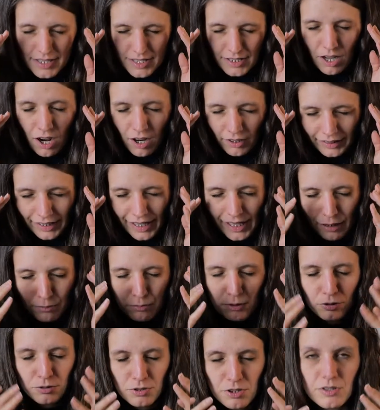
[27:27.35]
is not
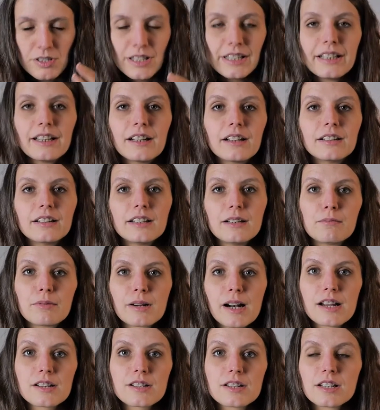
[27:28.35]
able to think on
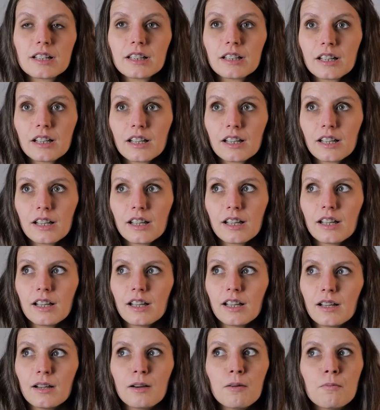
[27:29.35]
depression.
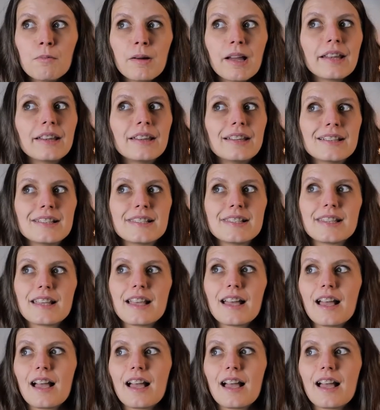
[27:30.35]
But this